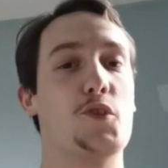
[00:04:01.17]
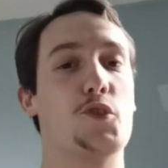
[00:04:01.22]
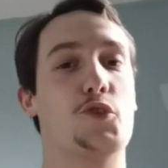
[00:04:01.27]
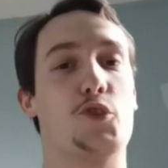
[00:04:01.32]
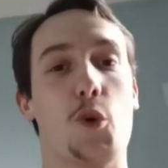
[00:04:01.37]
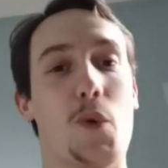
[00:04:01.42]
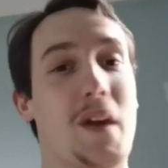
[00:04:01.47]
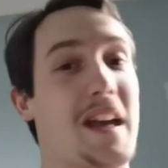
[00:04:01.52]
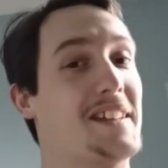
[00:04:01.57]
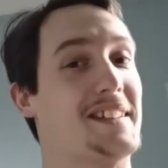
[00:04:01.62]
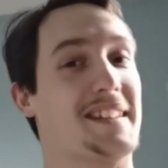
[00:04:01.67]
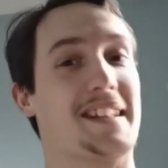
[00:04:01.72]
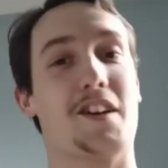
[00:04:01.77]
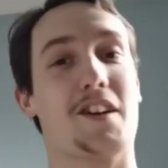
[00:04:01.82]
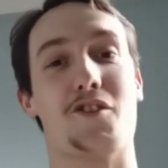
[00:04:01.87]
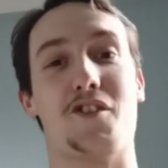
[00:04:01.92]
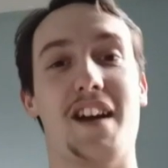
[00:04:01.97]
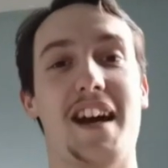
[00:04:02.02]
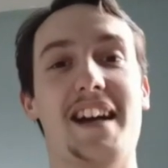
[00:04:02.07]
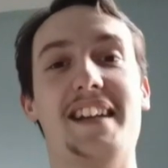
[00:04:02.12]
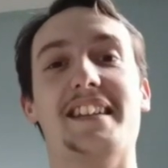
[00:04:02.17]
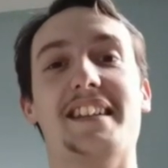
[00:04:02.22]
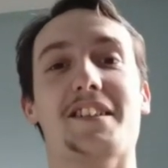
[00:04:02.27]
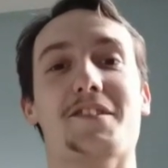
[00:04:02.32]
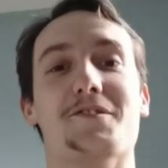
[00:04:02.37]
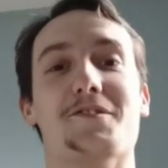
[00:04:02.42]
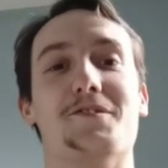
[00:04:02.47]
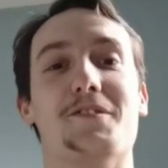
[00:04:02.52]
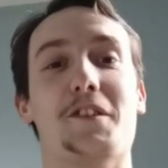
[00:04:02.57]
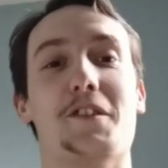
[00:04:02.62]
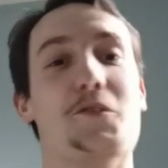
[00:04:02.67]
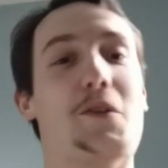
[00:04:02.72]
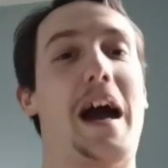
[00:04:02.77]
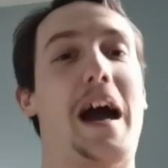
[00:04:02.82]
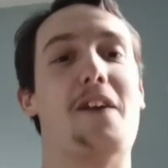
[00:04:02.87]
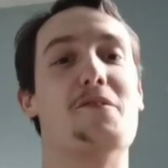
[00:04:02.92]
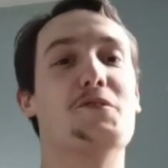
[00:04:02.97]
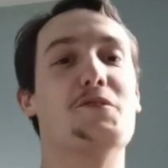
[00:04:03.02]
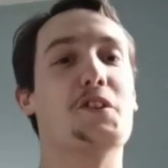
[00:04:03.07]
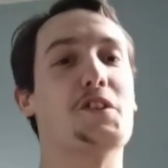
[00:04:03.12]
So he has to get creative. If you
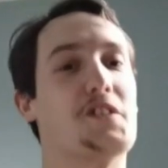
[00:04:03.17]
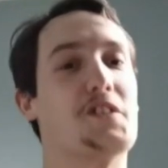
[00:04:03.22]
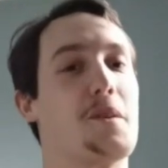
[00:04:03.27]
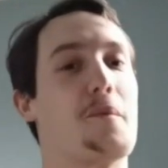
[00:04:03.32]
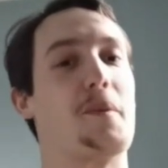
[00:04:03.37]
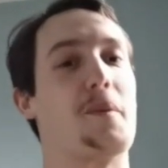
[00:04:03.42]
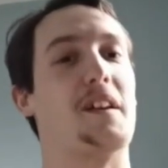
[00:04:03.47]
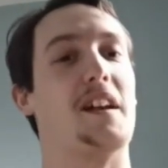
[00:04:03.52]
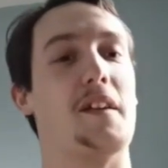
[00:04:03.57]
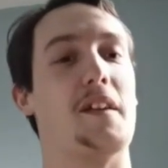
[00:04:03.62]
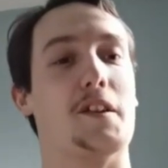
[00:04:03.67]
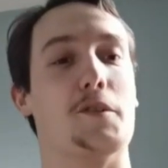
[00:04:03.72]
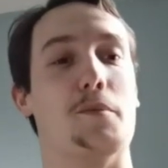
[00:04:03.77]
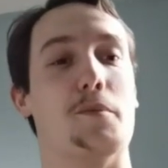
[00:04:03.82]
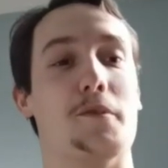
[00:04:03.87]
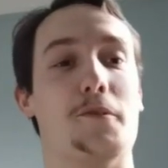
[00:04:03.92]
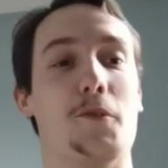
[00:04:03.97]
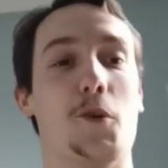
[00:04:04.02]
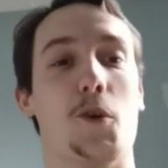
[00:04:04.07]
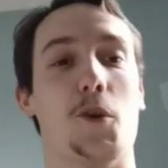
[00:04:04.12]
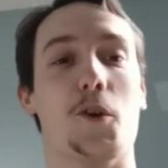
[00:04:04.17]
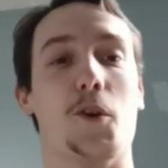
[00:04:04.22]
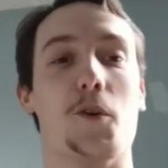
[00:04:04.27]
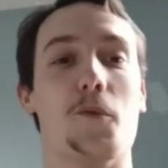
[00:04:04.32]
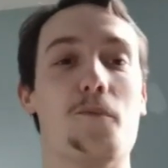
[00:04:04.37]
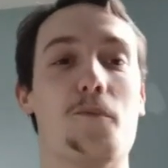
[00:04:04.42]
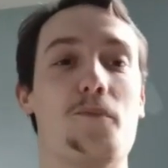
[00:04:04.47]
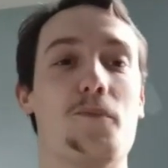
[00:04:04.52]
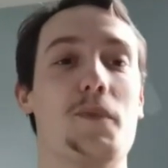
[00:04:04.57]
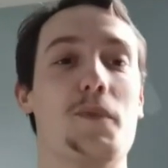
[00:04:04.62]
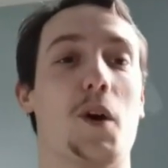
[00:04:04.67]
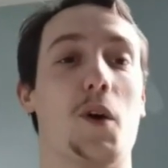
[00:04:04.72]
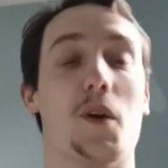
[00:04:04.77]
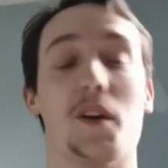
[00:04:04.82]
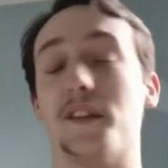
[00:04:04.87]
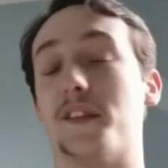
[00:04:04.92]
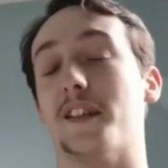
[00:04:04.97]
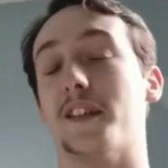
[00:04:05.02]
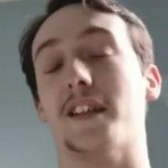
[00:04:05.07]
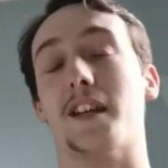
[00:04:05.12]
haven't done something like this before,
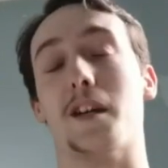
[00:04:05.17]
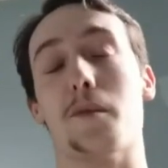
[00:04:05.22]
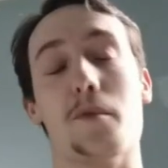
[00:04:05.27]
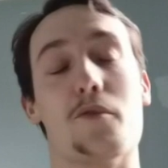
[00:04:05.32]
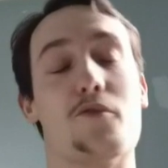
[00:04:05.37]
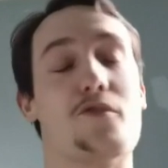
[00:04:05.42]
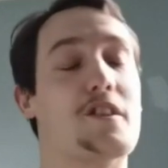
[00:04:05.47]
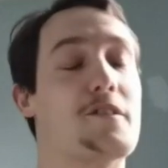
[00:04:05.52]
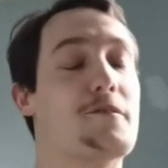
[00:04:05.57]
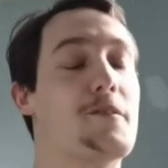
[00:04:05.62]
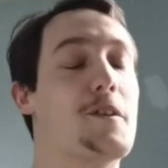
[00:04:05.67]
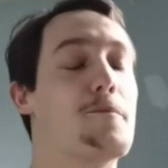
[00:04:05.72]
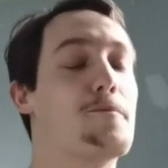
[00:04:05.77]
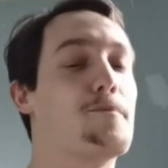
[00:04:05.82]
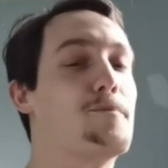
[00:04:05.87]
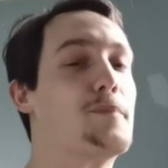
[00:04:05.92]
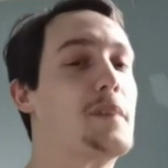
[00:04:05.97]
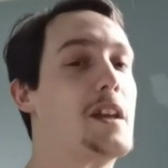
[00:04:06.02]
honestly, it can be really fun.